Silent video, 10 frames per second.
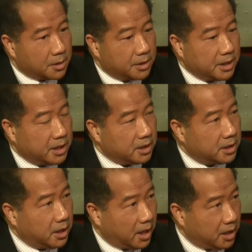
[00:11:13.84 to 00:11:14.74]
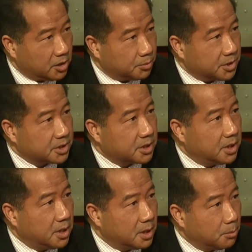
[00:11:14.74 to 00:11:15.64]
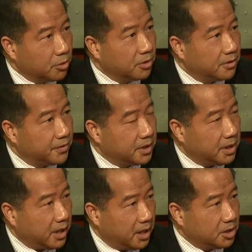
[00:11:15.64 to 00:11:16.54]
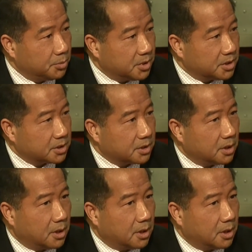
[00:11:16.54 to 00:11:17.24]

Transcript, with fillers: the engagements, the number of engagements